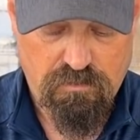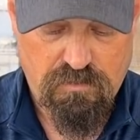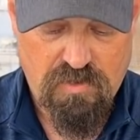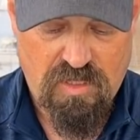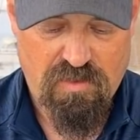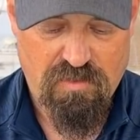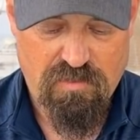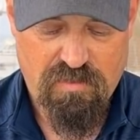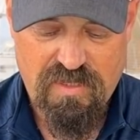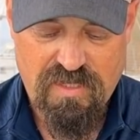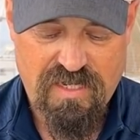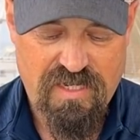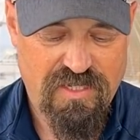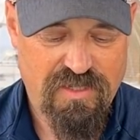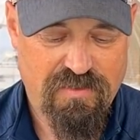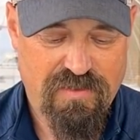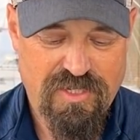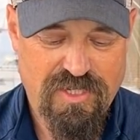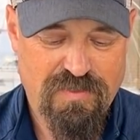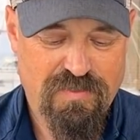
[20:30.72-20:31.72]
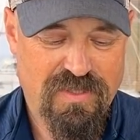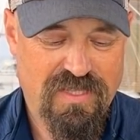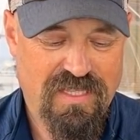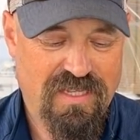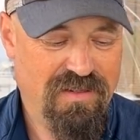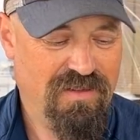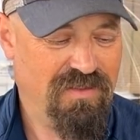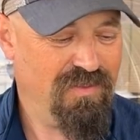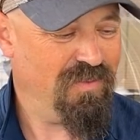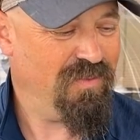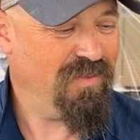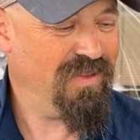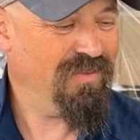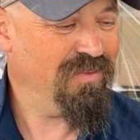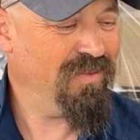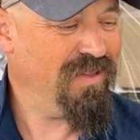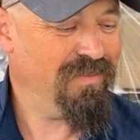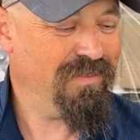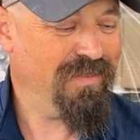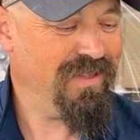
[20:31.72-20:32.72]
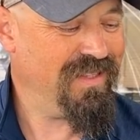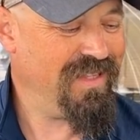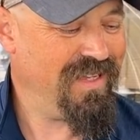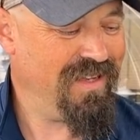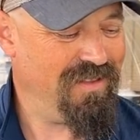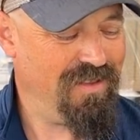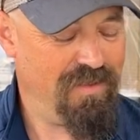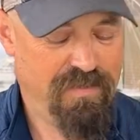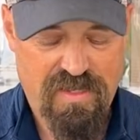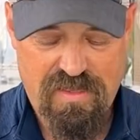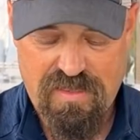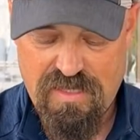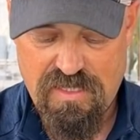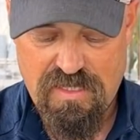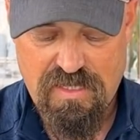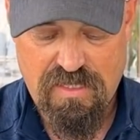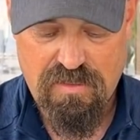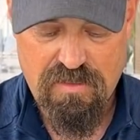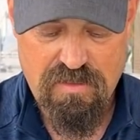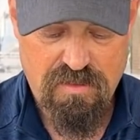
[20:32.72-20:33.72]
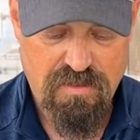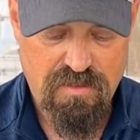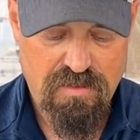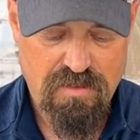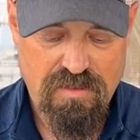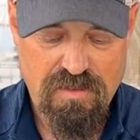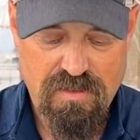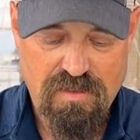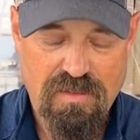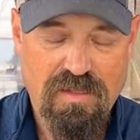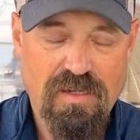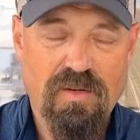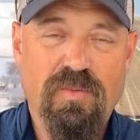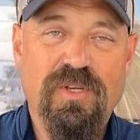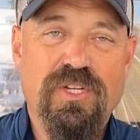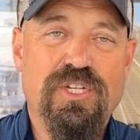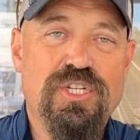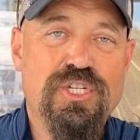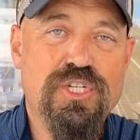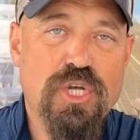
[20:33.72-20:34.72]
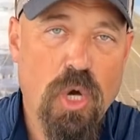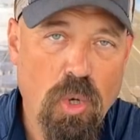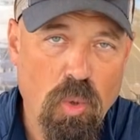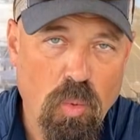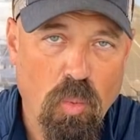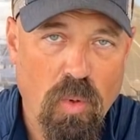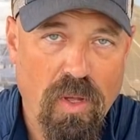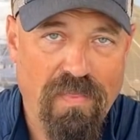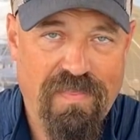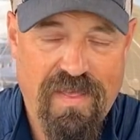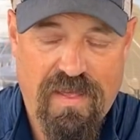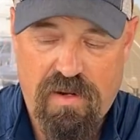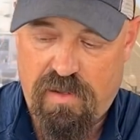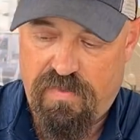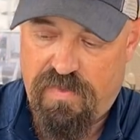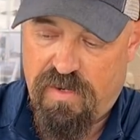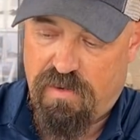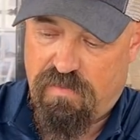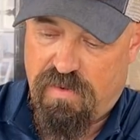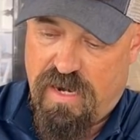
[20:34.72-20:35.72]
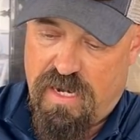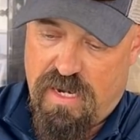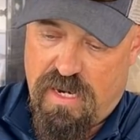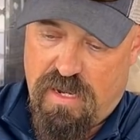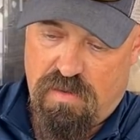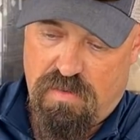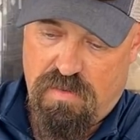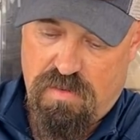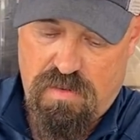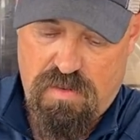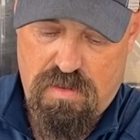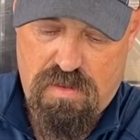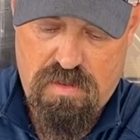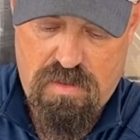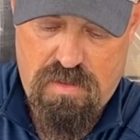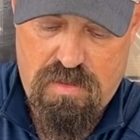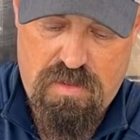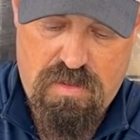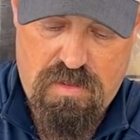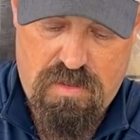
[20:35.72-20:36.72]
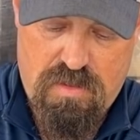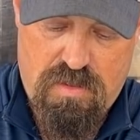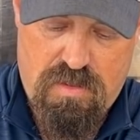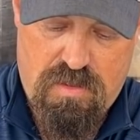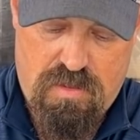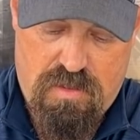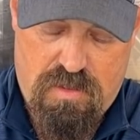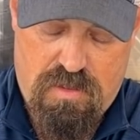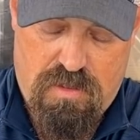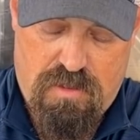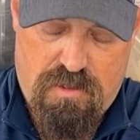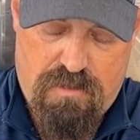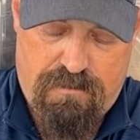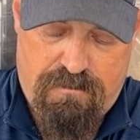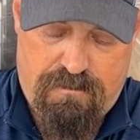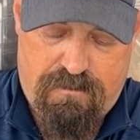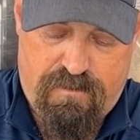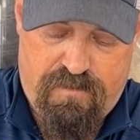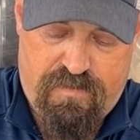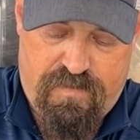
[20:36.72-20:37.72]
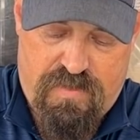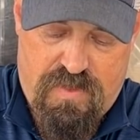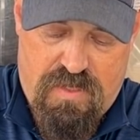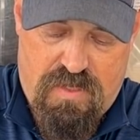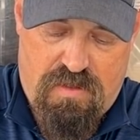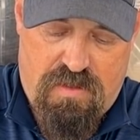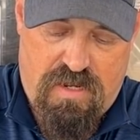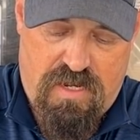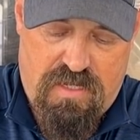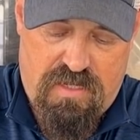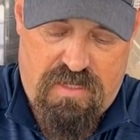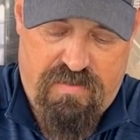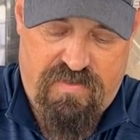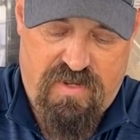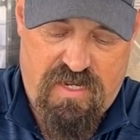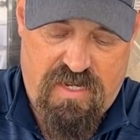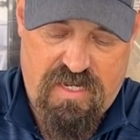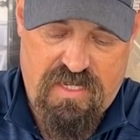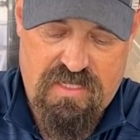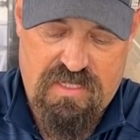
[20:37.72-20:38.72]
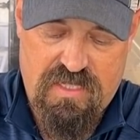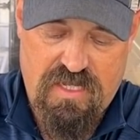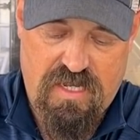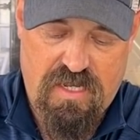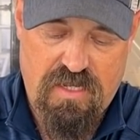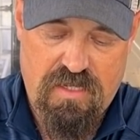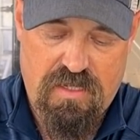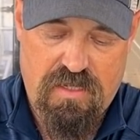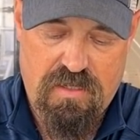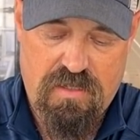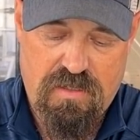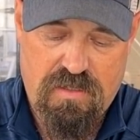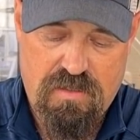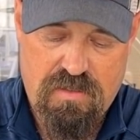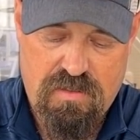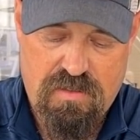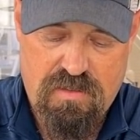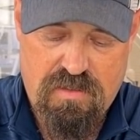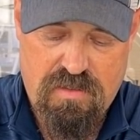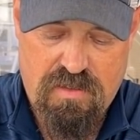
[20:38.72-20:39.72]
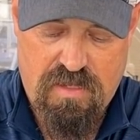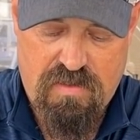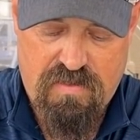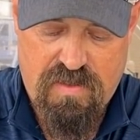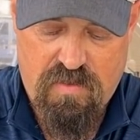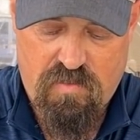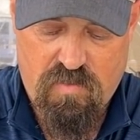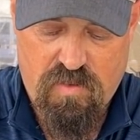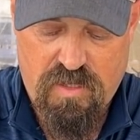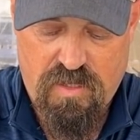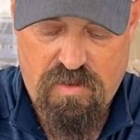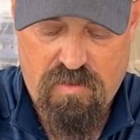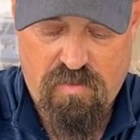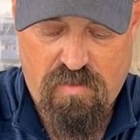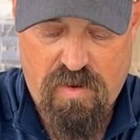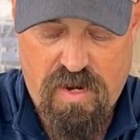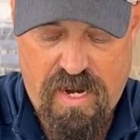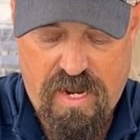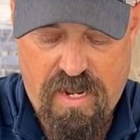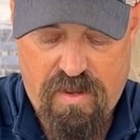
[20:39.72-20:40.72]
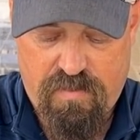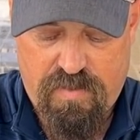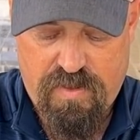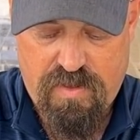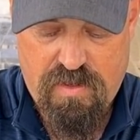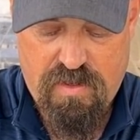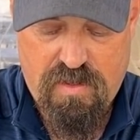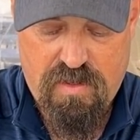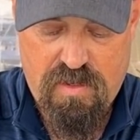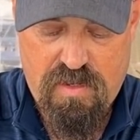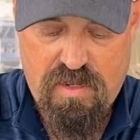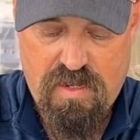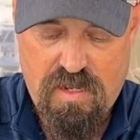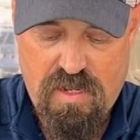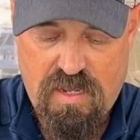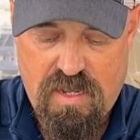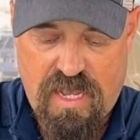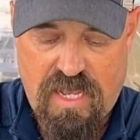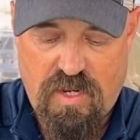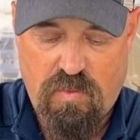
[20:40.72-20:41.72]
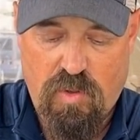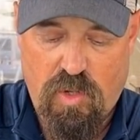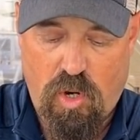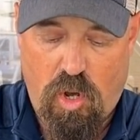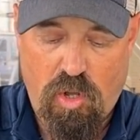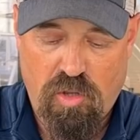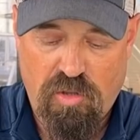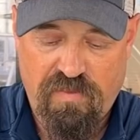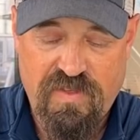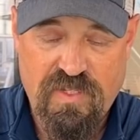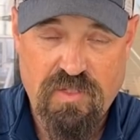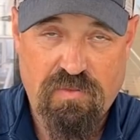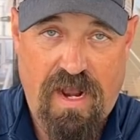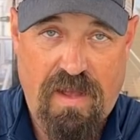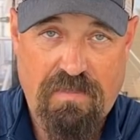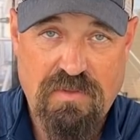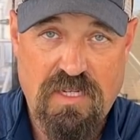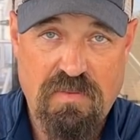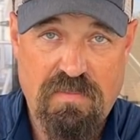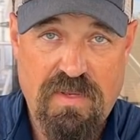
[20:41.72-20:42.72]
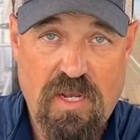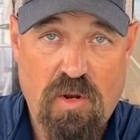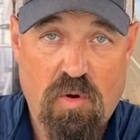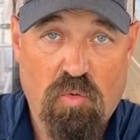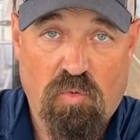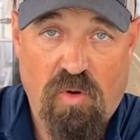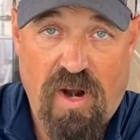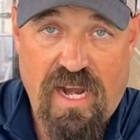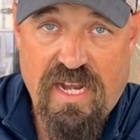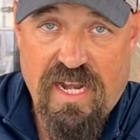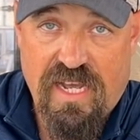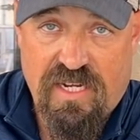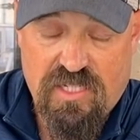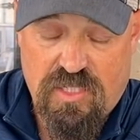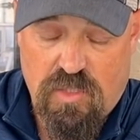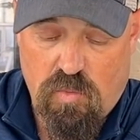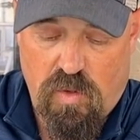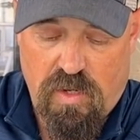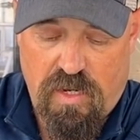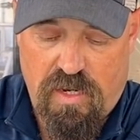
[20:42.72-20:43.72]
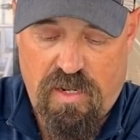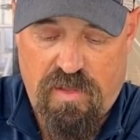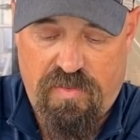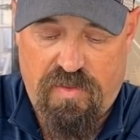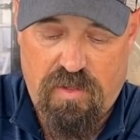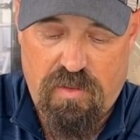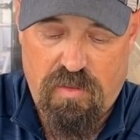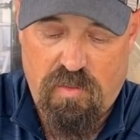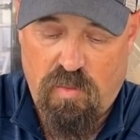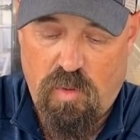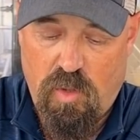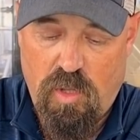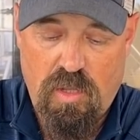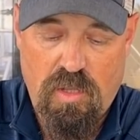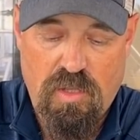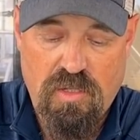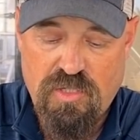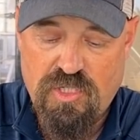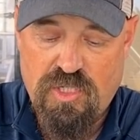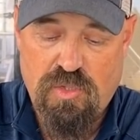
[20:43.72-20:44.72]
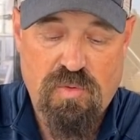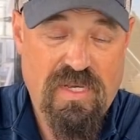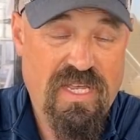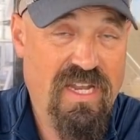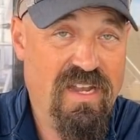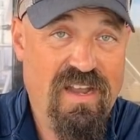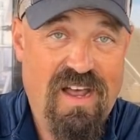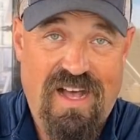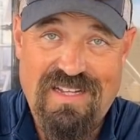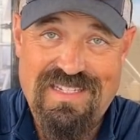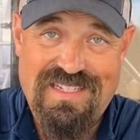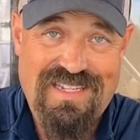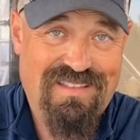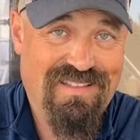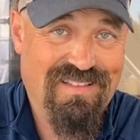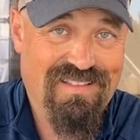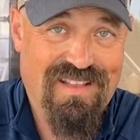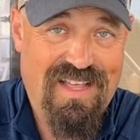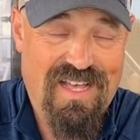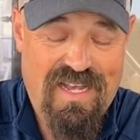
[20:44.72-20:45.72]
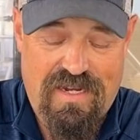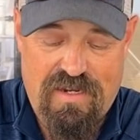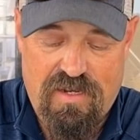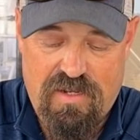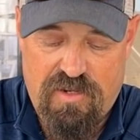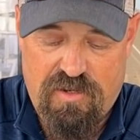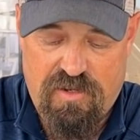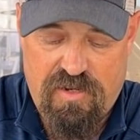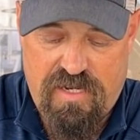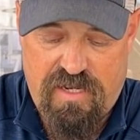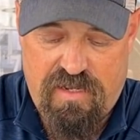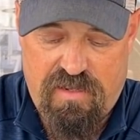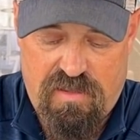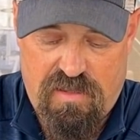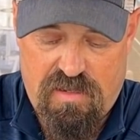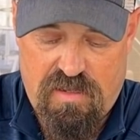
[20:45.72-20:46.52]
Oh, what did I do? I just put that, what the hell am I thinking? You don't want that on there right now. All right, give it a nice tug, and then we're gonna wrap, and you want all of these wraps to be right next to one another, so you cannot see the line underneath.